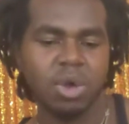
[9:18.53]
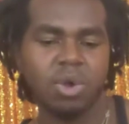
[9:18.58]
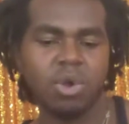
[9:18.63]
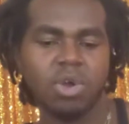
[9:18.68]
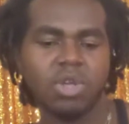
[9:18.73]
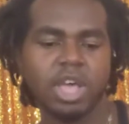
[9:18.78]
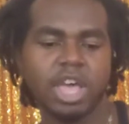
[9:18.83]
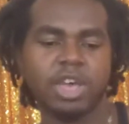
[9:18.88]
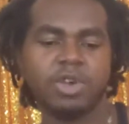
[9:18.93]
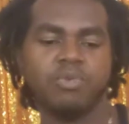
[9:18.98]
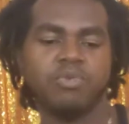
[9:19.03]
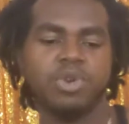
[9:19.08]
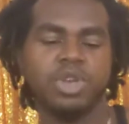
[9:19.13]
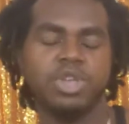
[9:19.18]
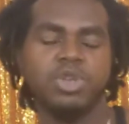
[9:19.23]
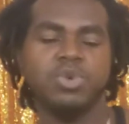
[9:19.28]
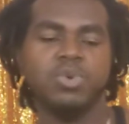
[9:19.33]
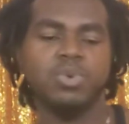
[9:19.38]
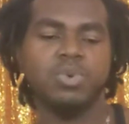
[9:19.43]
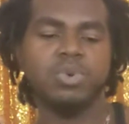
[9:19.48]
Or like
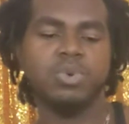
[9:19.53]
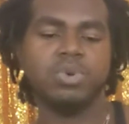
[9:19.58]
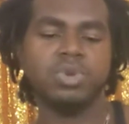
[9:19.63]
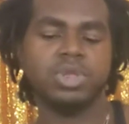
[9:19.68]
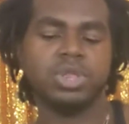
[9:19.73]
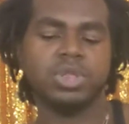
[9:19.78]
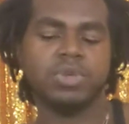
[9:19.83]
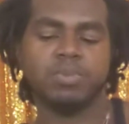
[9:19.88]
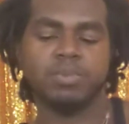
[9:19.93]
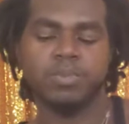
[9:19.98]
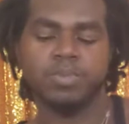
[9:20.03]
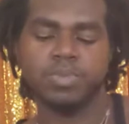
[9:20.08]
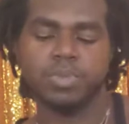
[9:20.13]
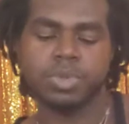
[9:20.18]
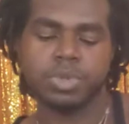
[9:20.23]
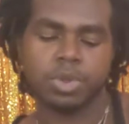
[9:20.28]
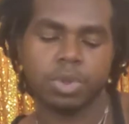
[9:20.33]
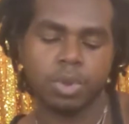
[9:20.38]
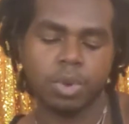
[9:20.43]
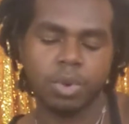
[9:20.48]
renewals,
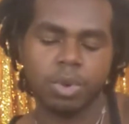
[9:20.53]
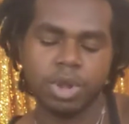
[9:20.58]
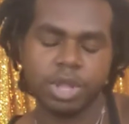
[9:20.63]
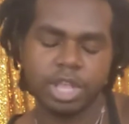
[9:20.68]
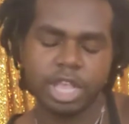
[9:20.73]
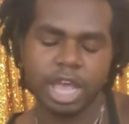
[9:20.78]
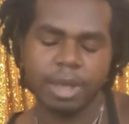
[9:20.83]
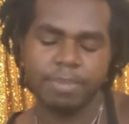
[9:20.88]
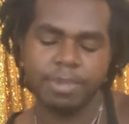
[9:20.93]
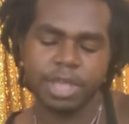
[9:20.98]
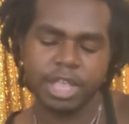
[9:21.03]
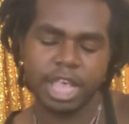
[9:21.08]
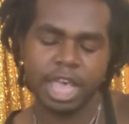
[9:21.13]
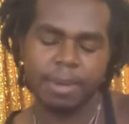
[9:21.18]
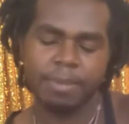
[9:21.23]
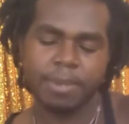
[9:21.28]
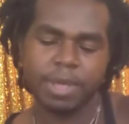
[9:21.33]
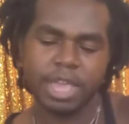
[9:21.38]
or doubling up.